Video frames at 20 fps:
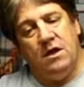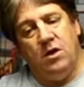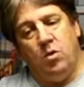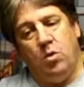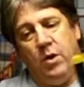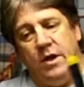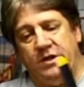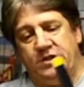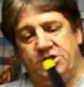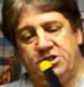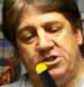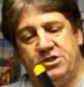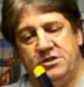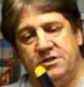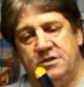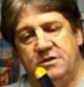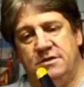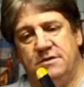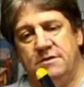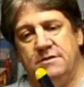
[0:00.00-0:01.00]
which
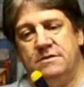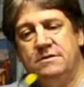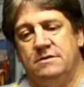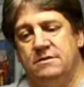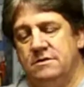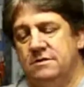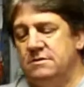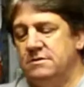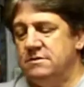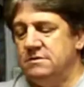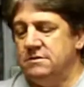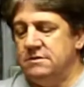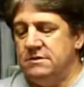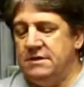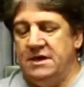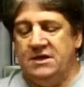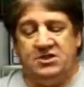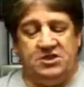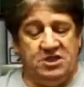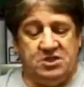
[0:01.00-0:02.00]

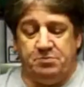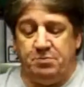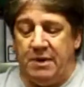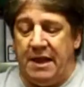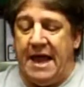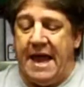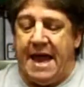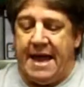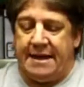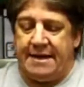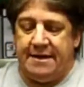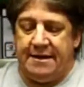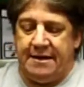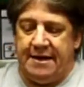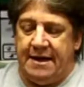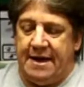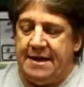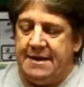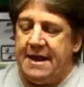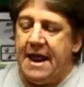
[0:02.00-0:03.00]
it's just black,
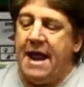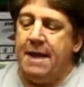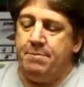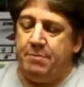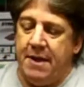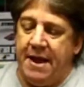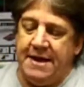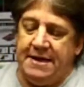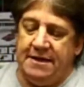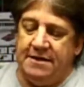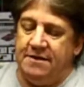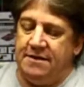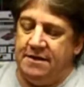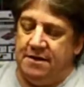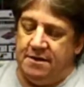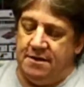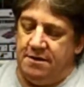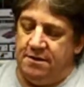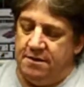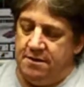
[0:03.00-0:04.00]
and then I
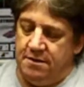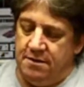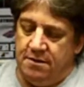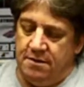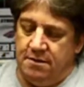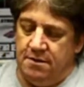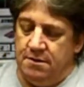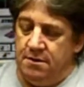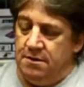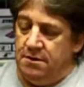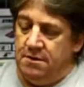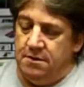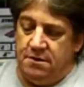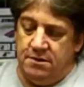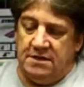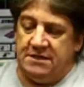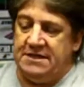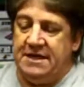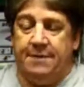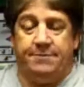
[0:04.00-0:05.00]
painted
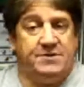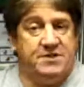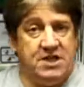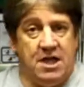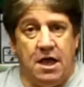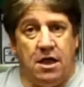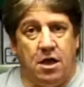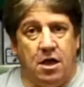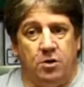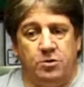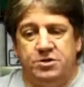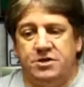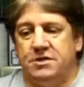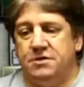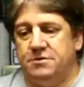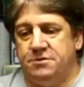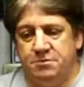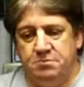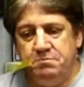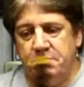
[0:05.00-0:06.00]
the tips yellow
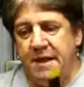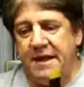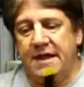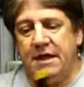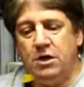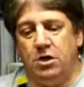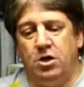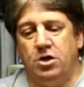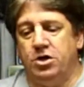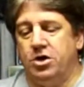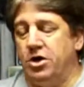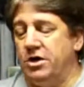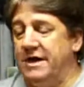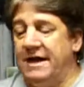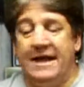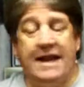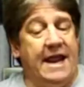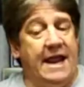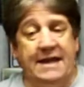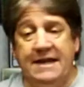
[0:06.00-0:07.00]
to make it look good,
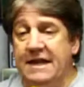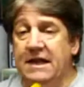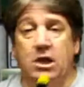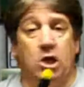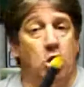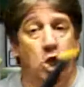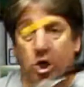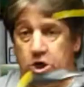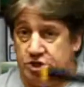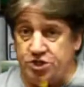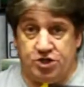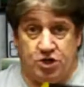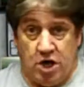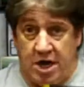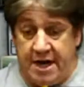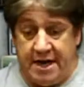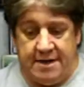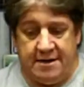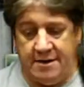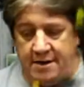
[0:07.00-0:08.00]
and it looks
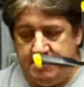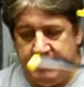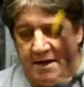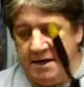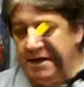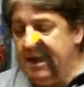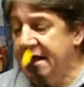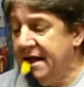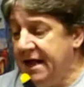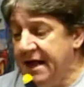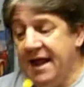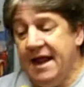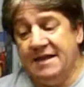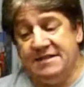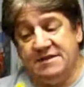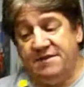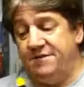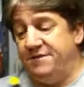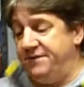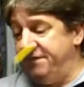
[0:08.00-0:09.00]
great. I mean, it's
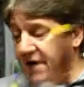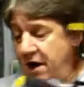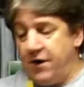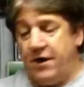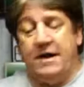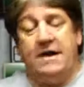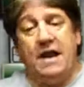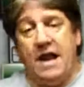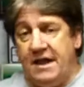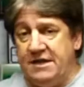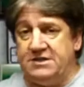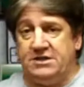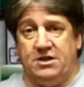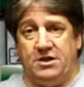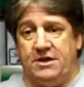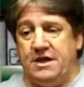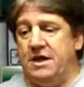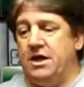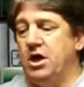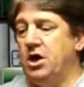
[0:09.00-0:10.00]
a very nice
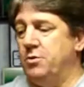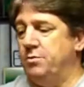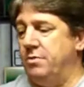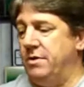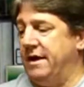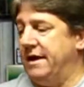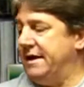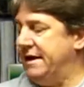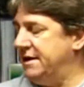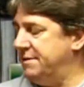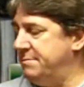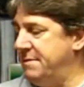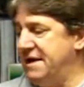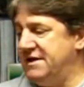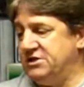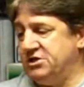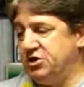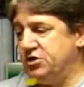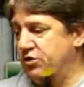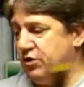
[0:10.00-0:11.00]
looking airplane. It
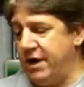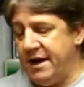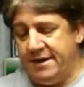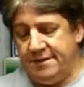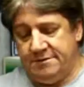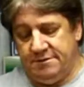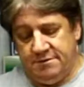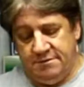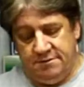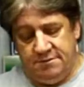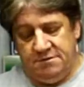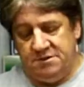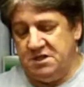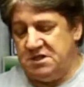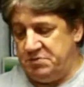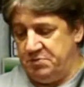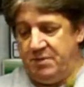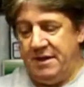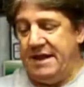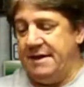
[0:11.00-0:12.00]
makes a great
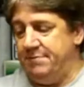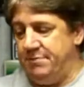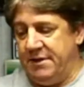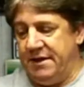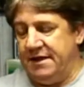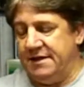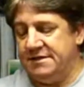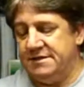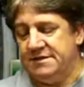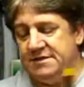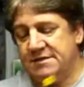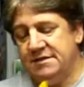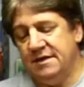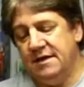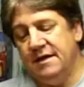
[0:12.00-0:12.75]
display piece,